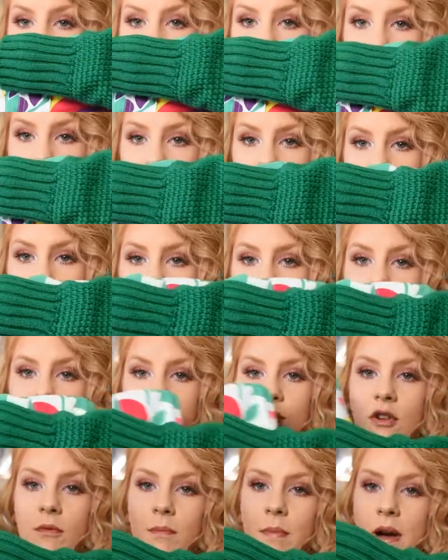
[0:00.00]
you can.
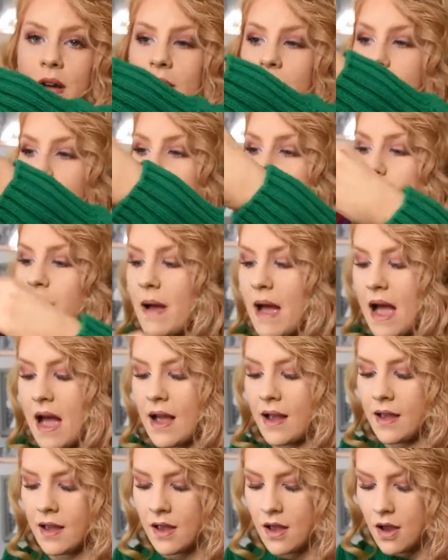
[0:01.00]
It's got buttons on the
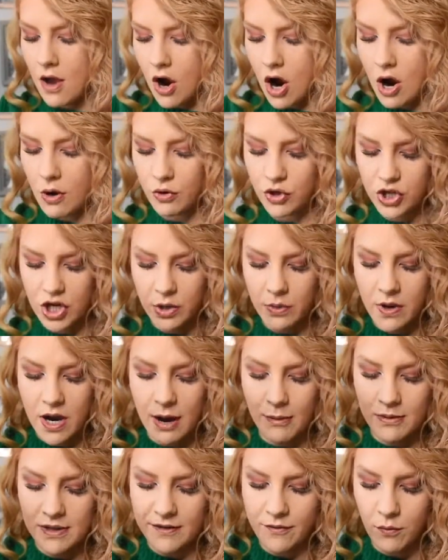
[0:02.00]
back. I will show you a
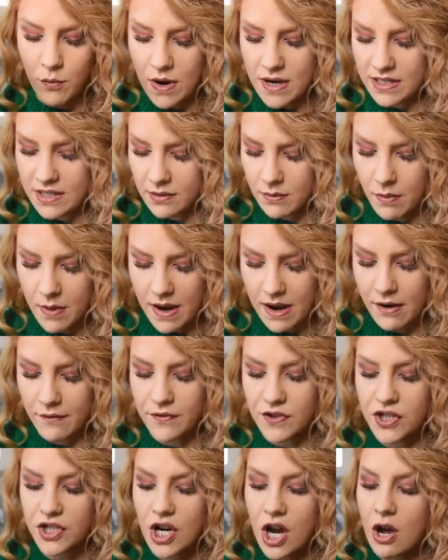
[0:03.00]
couple of different ways of the way I've
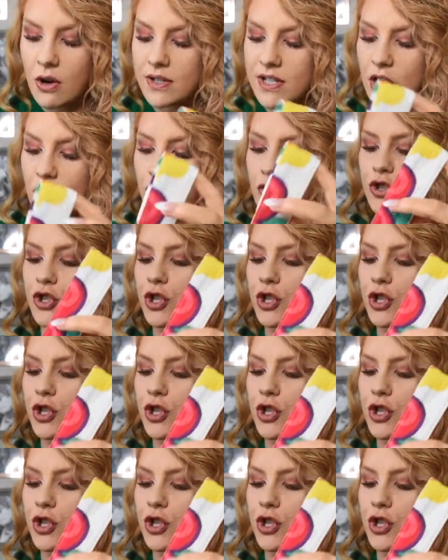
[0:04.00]
styled it on the